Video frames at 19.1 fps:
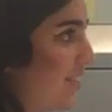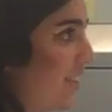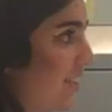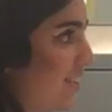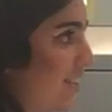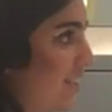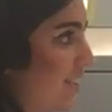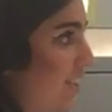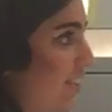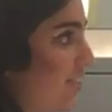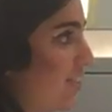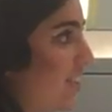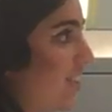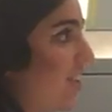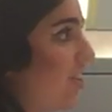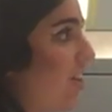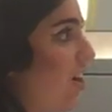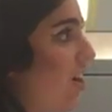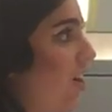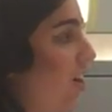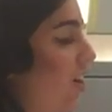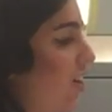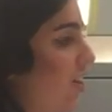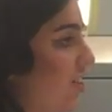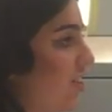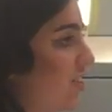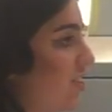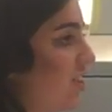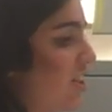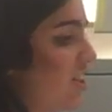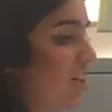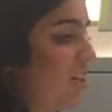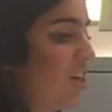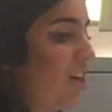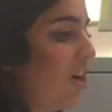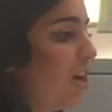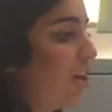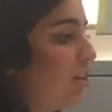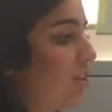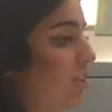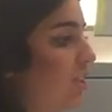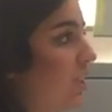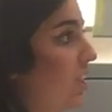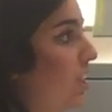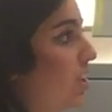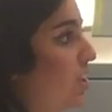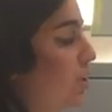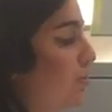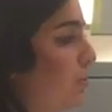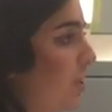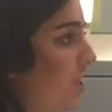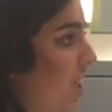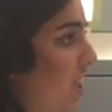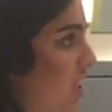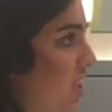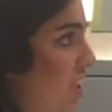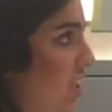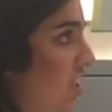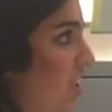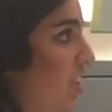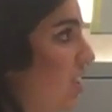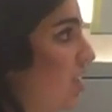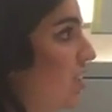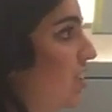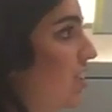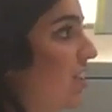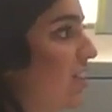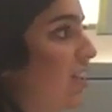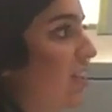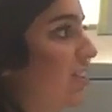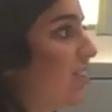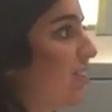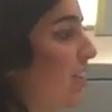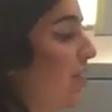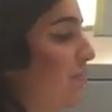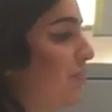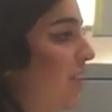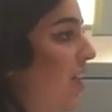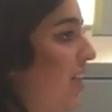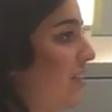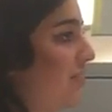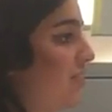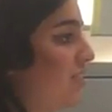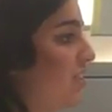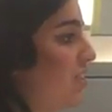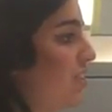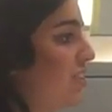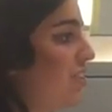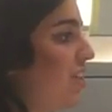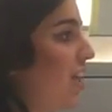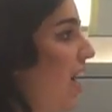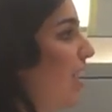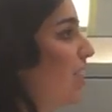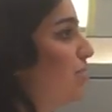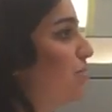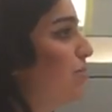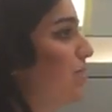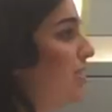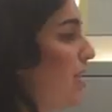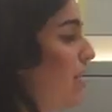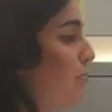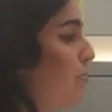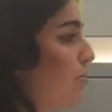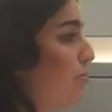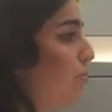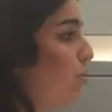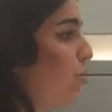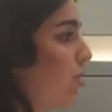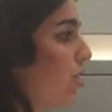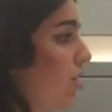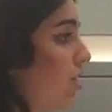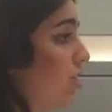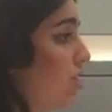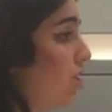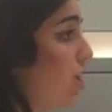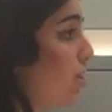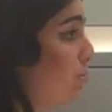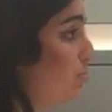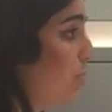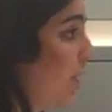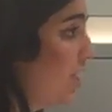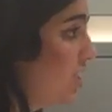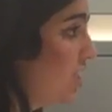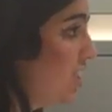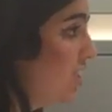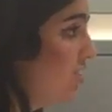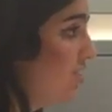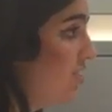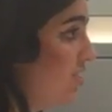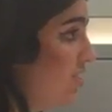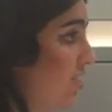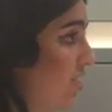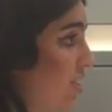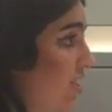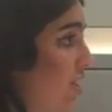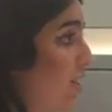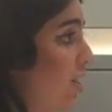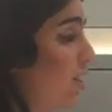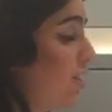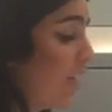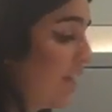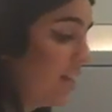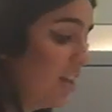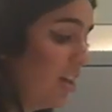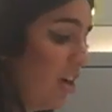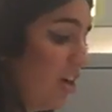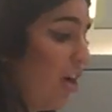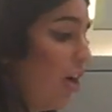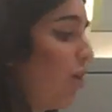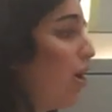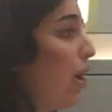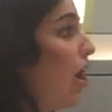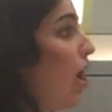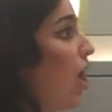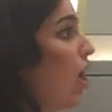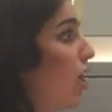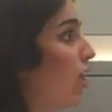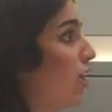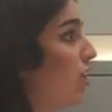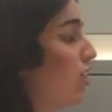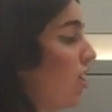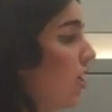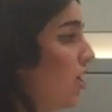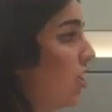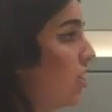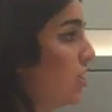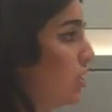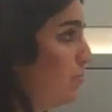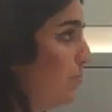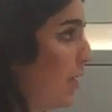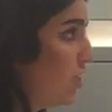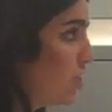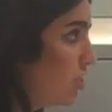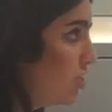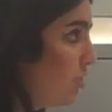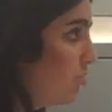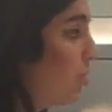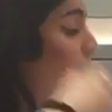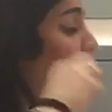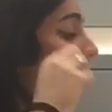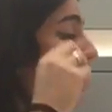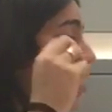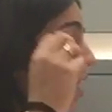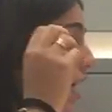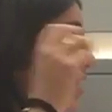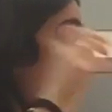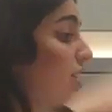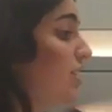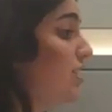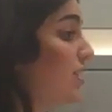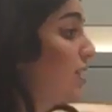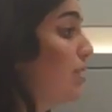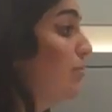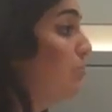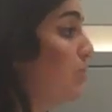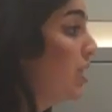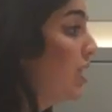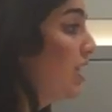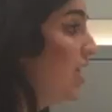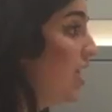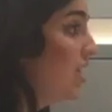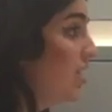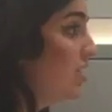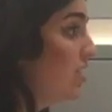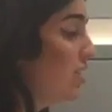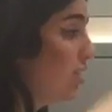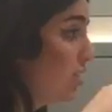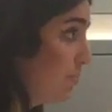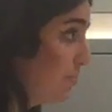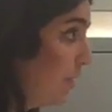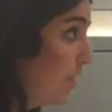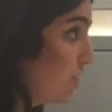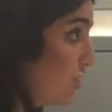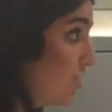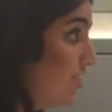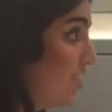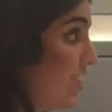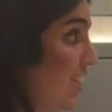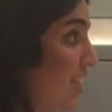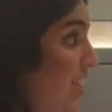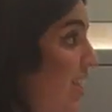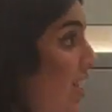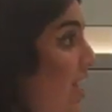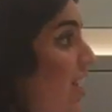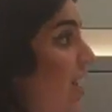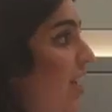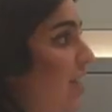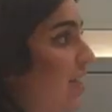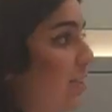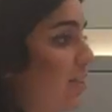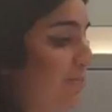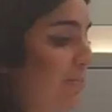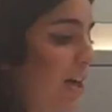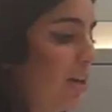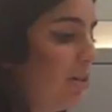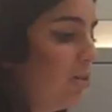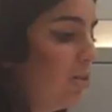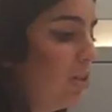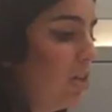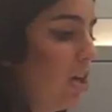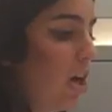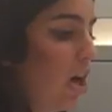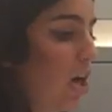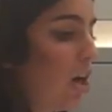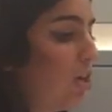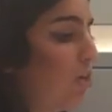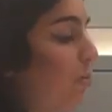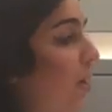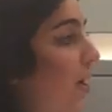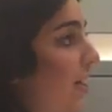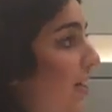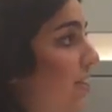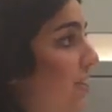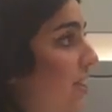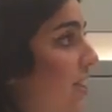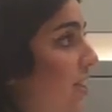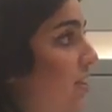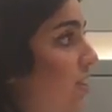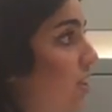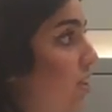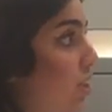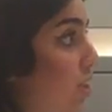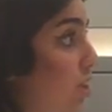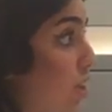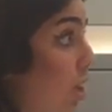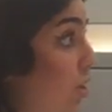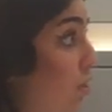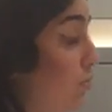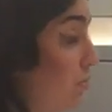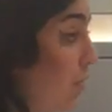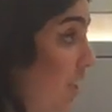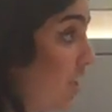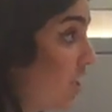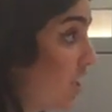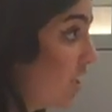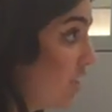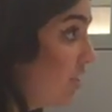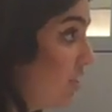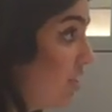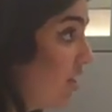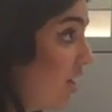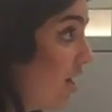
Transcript: necessarily on each production, because sometimes, as we said before, low budget, like our special, well, at least Camelia's specialty is about acquiring low budget,